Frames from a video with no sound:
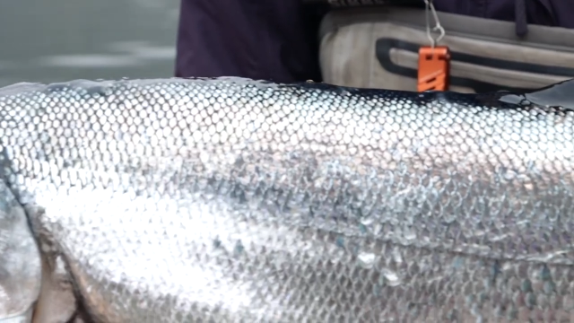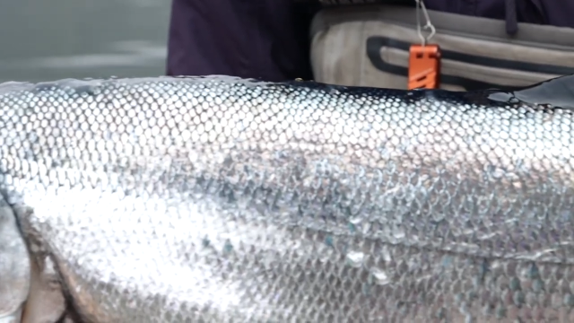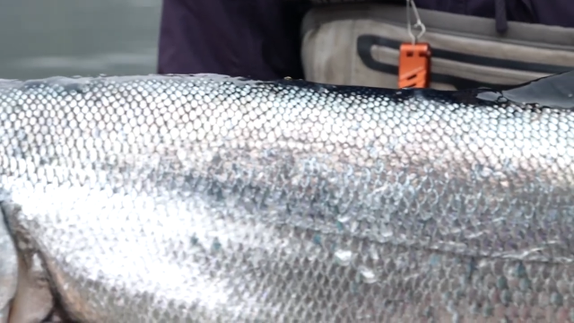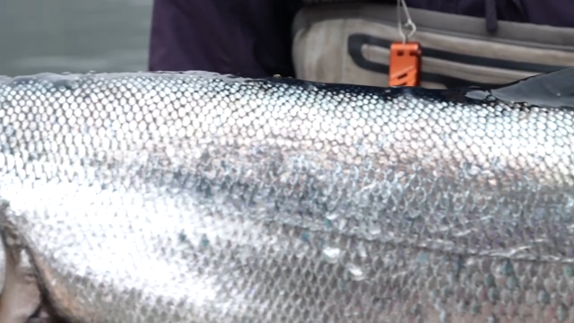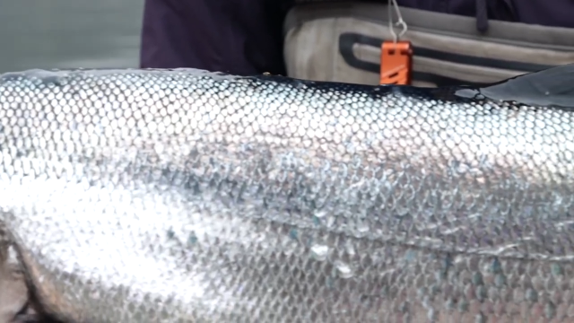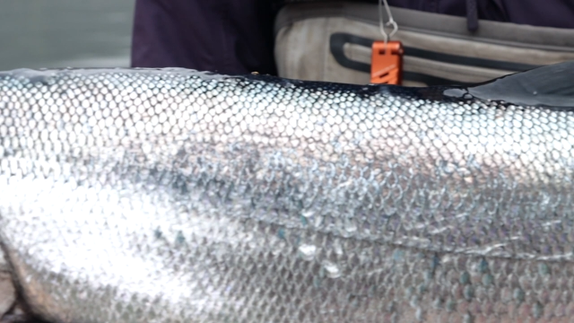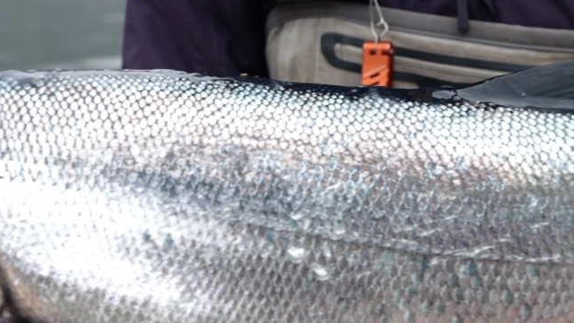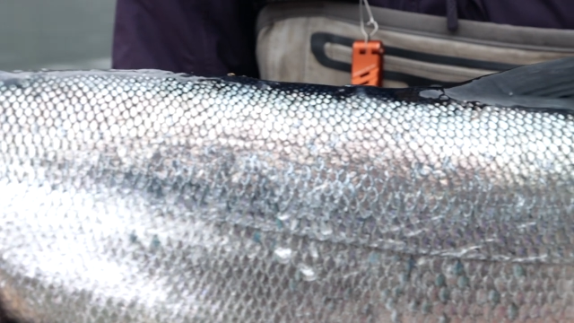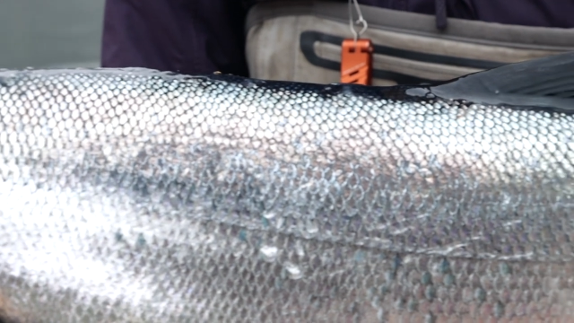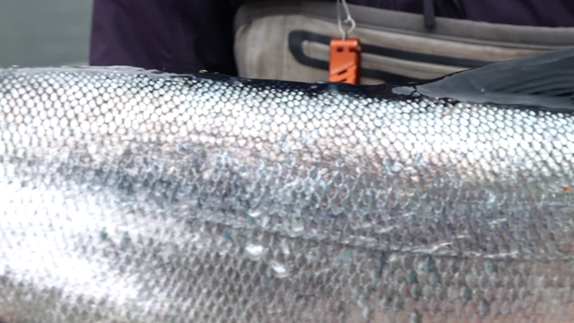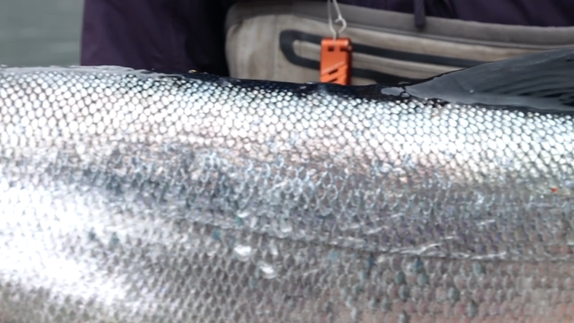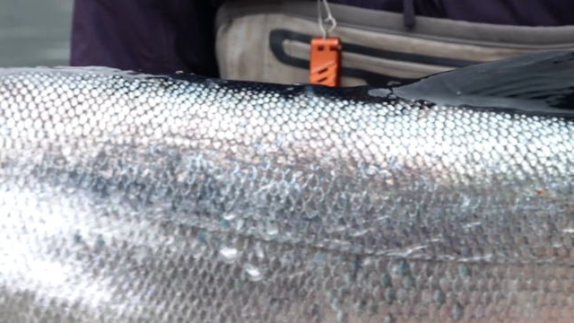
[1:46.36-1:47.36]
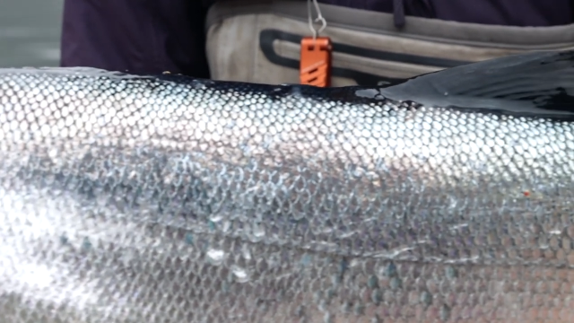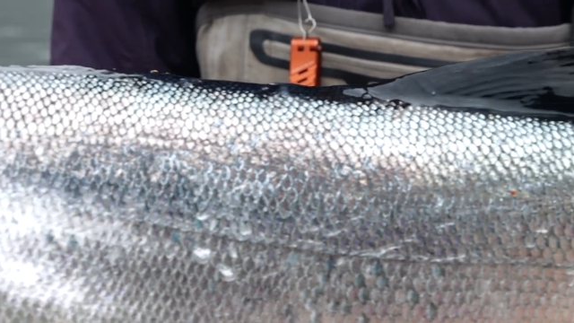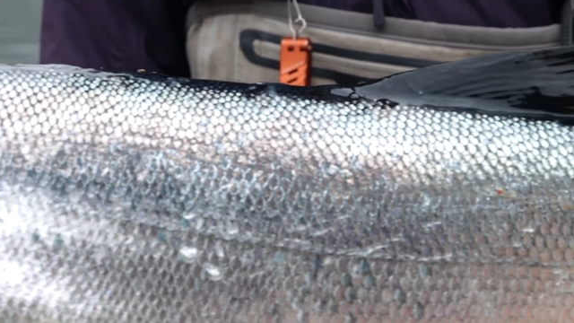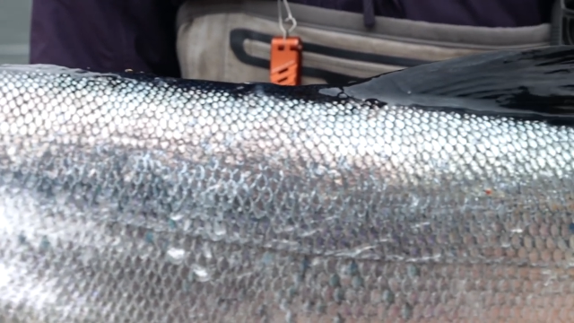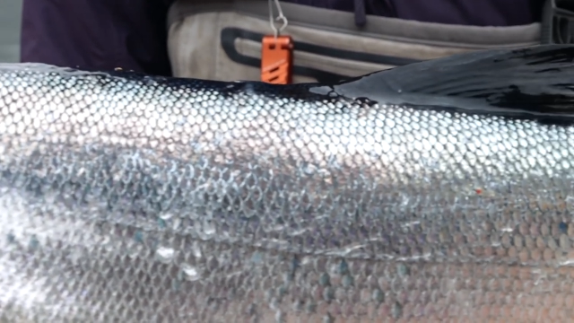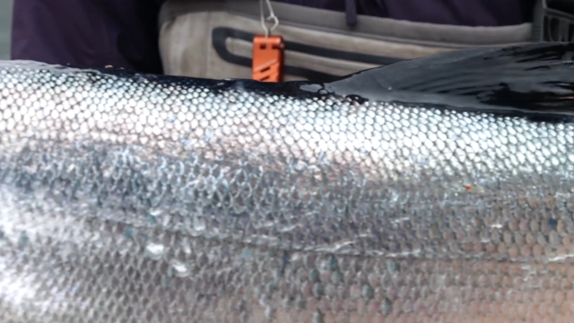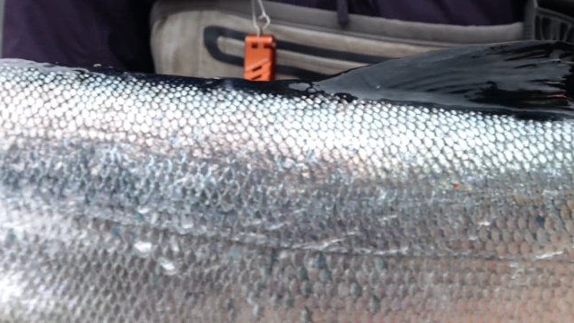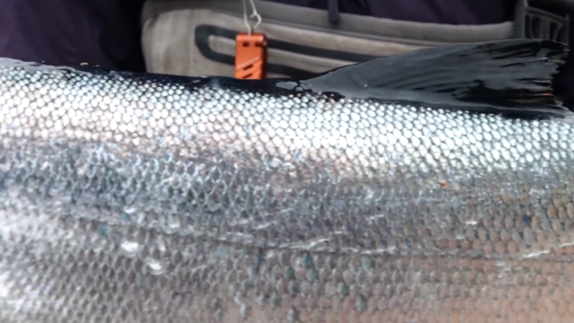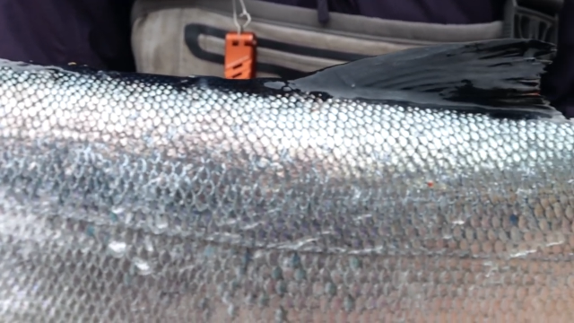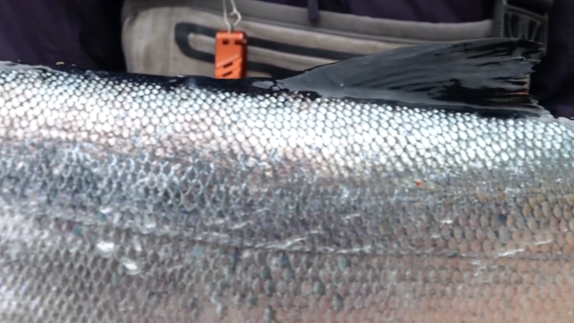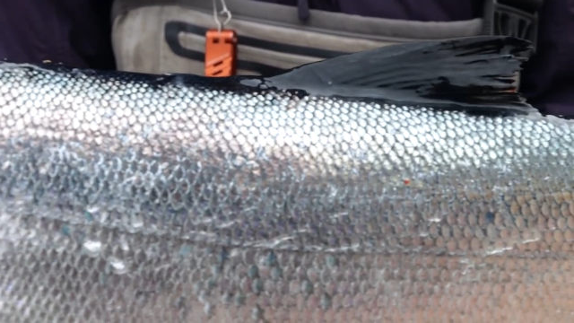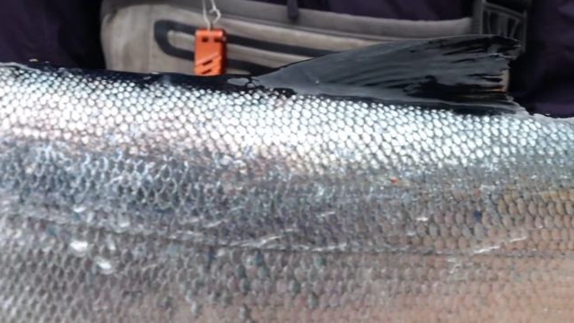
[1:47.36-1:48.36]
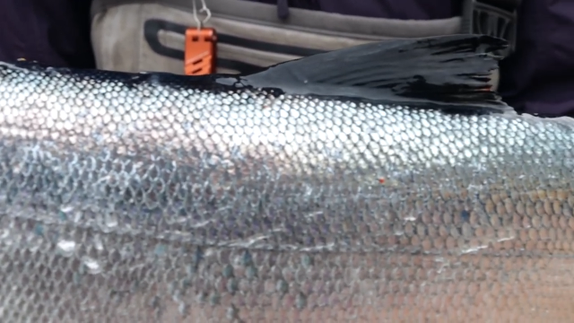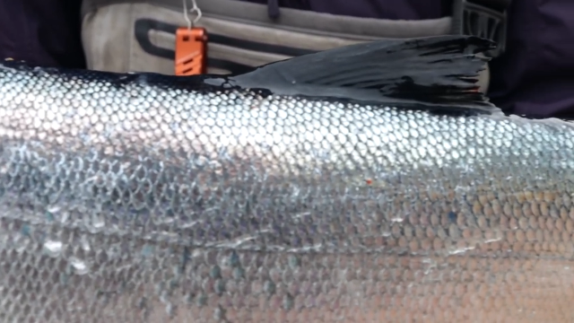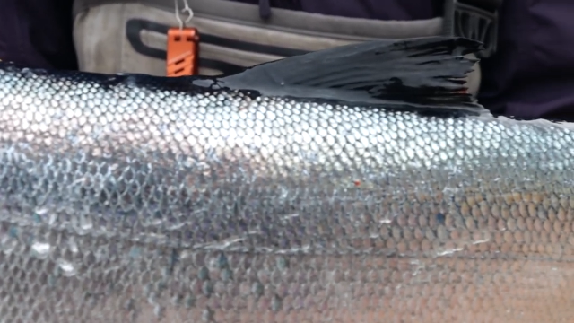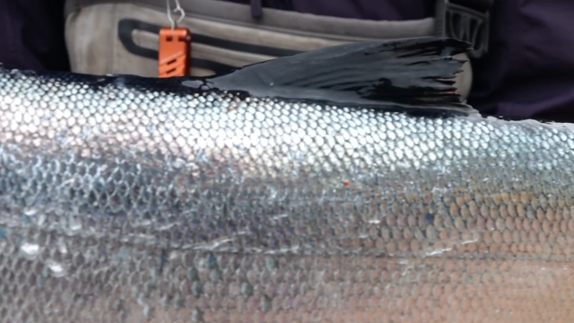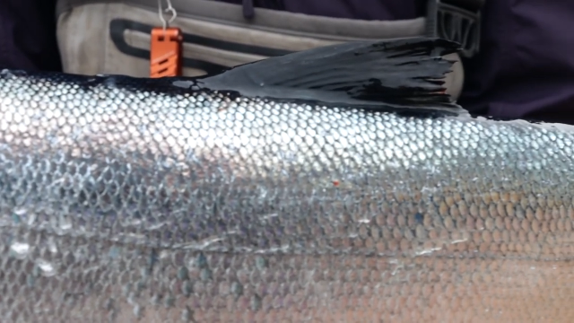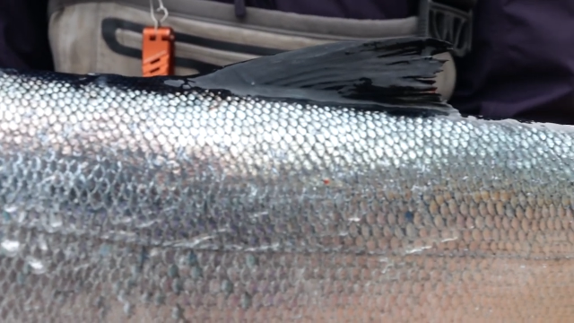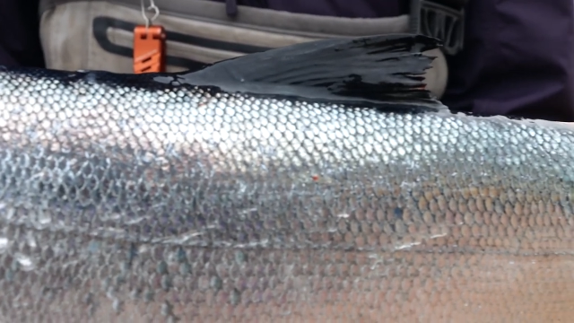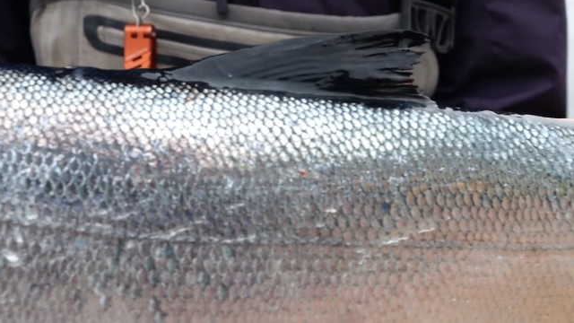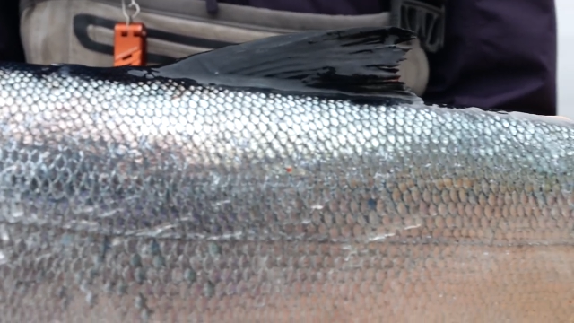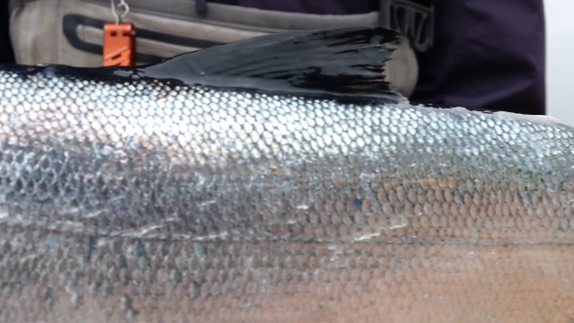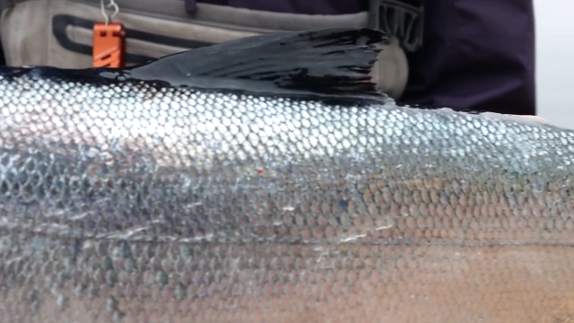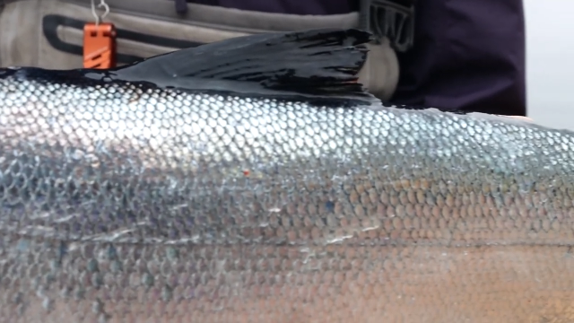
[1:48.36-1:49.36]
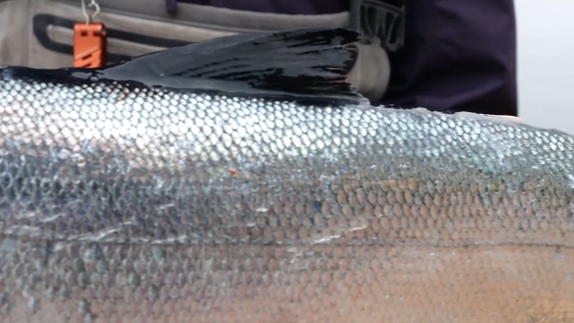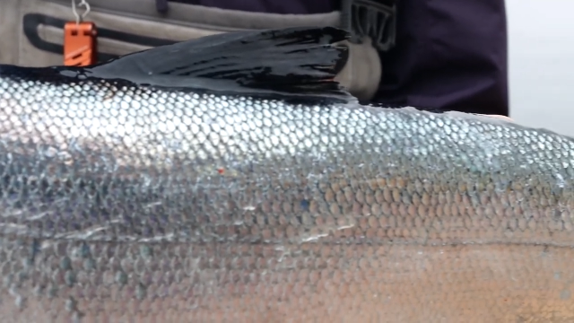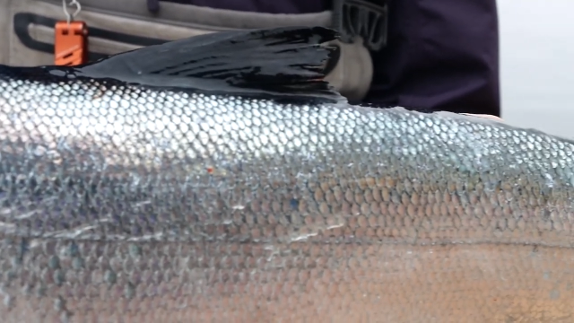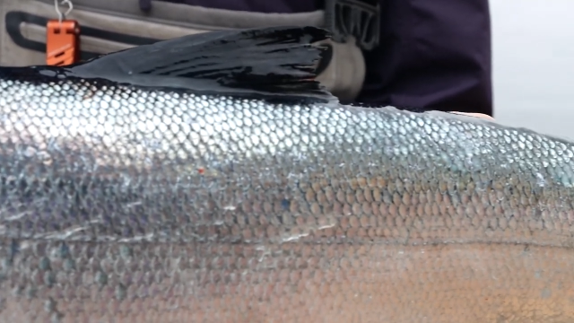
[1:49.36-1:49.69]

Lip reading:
(no speaker visible)